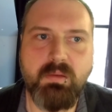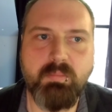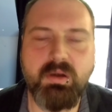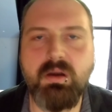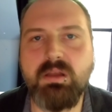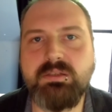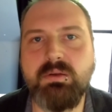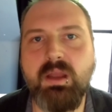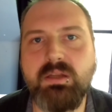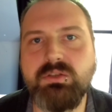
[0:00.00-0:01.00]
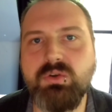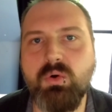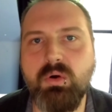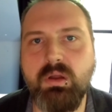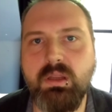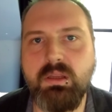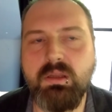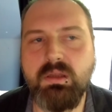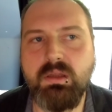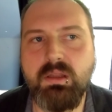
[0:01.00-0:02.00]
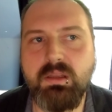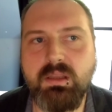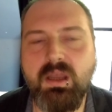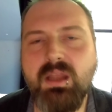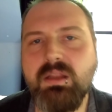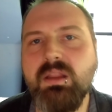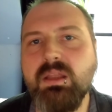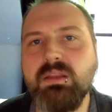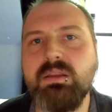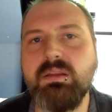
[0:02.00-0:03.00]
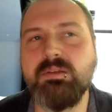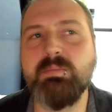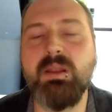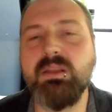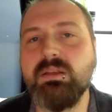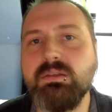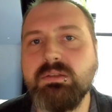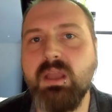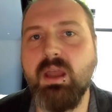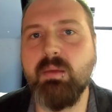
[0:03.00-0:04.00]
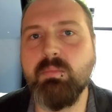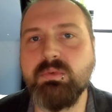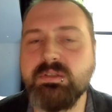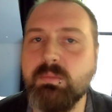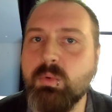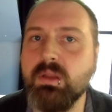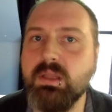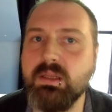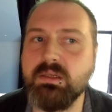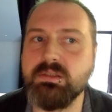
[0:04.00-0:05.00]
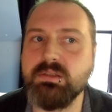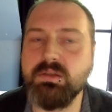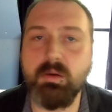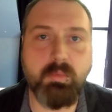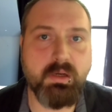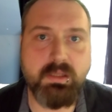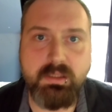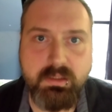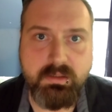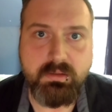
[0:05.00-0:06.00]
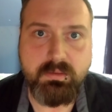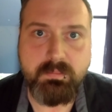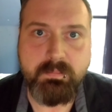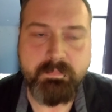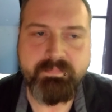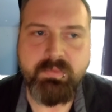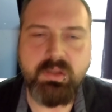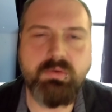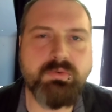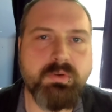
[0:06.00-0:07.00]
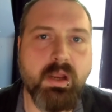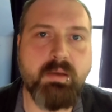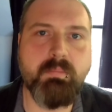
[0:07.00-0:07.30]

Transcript: but it also had joy. Kind of like spending time with someone that is terminally ill. You try to